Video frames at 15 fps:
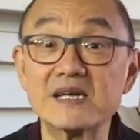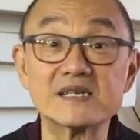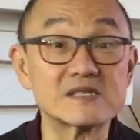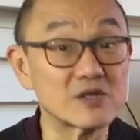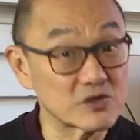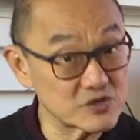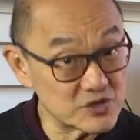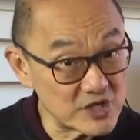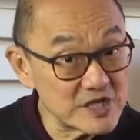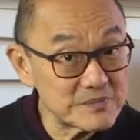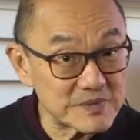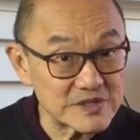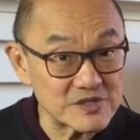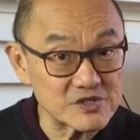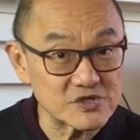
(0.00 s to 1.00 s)
is not
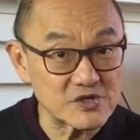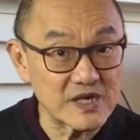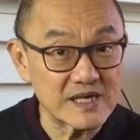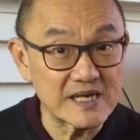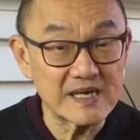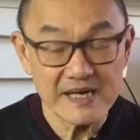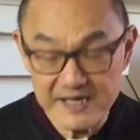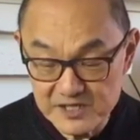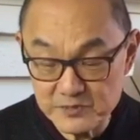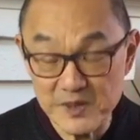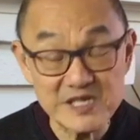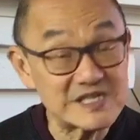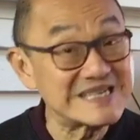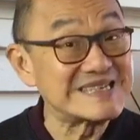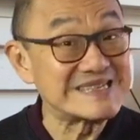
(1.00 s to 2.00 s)
cheap in Australia,
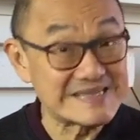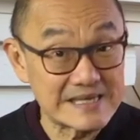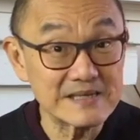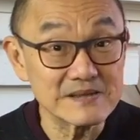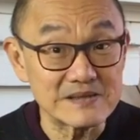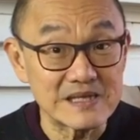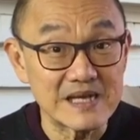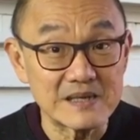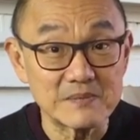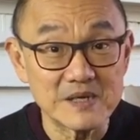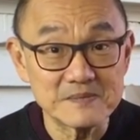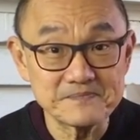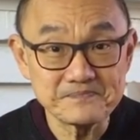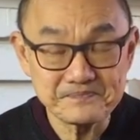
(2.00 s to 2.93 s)
especially skilled labour.